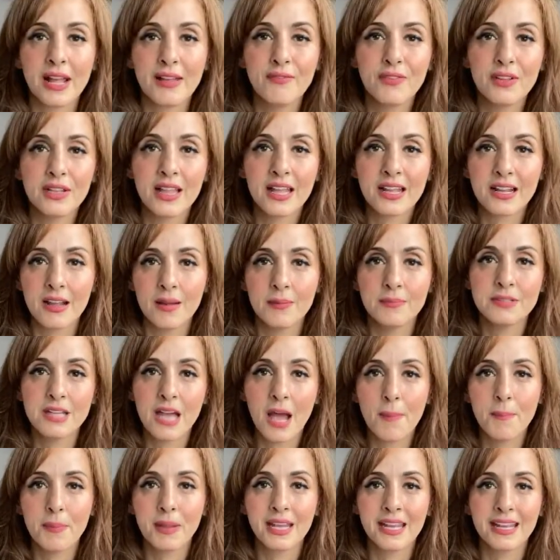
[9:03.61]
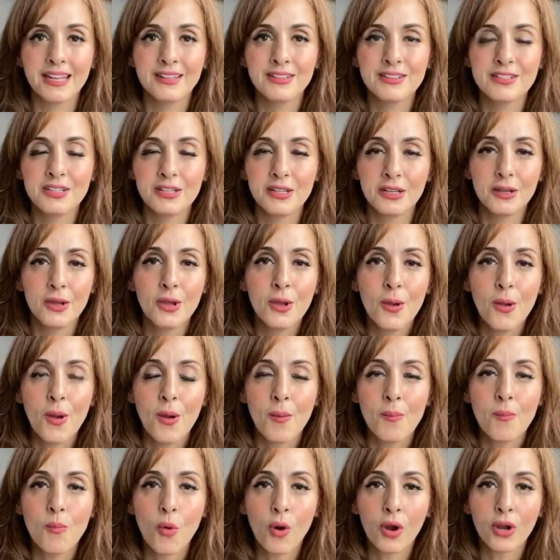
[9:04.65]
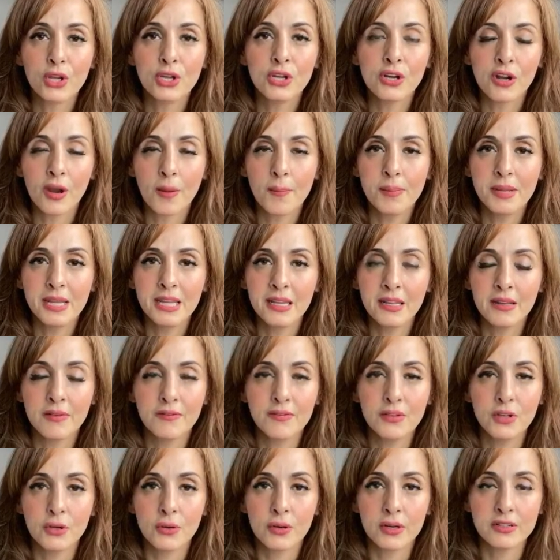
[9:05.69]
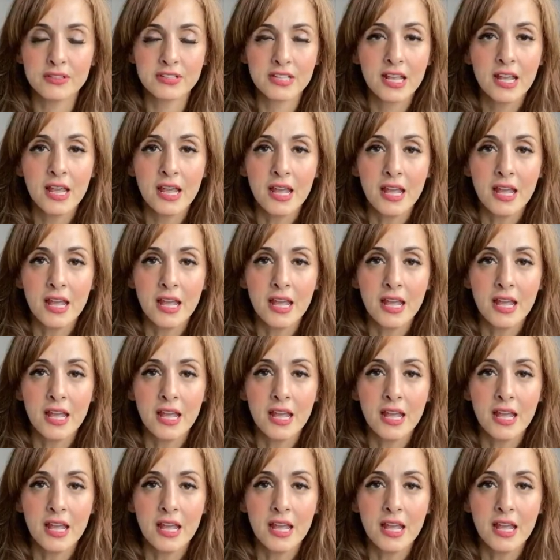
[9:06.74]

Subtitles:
I feel like I'm tapping into more European viewers.